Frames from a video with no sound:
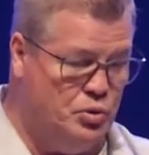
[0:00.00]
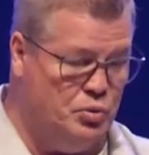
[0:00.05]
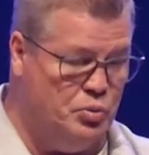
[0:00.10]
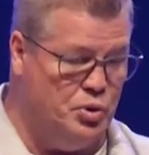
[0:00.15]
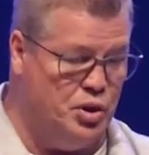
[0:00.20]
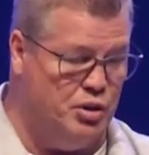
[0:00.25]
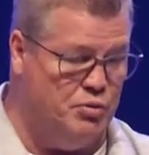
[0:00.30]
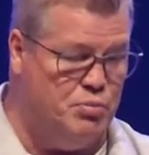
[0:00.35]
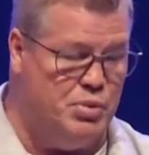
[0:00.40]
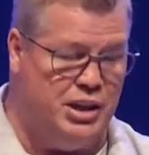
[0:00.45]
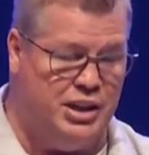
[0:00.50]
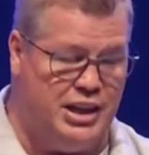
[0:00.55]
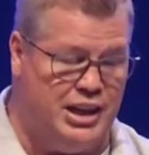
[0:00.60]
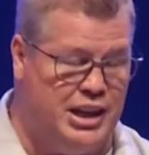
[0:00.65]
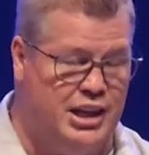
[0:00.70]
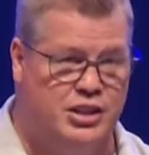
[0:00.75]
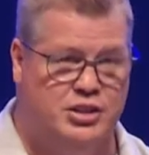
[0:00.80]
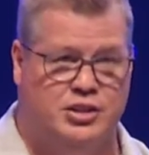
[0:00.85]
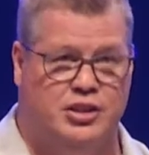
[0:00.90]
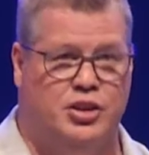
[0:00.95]
would have been
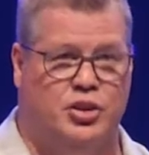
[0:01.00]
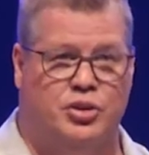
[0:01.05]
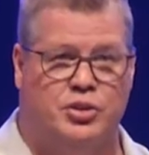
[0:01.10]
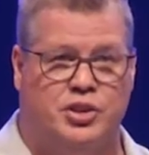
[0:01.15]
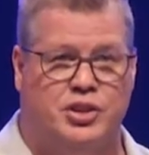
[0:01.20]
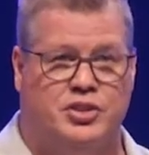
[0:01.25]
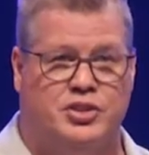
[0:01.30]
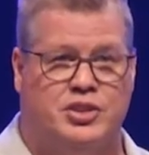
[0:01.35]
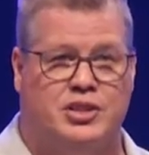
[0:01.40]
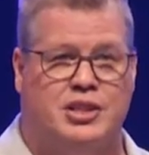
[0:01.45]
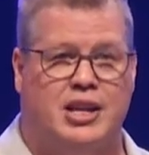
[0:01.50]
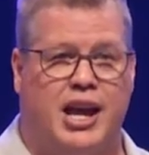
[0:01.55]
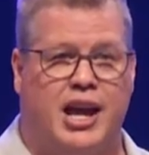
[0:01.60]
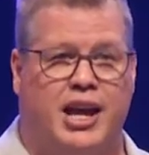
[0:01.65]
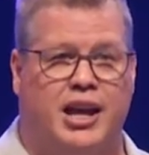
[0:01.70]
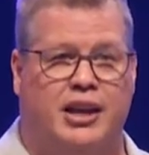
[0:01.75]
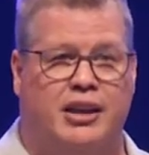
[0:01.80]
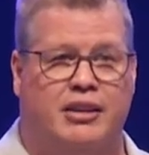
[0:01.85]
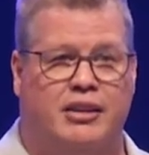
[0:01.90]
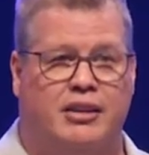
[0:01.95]
easier than
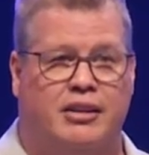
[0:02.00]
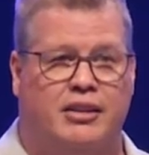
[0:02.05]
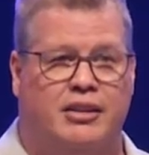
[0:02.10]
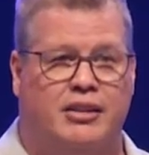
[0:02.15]
staying.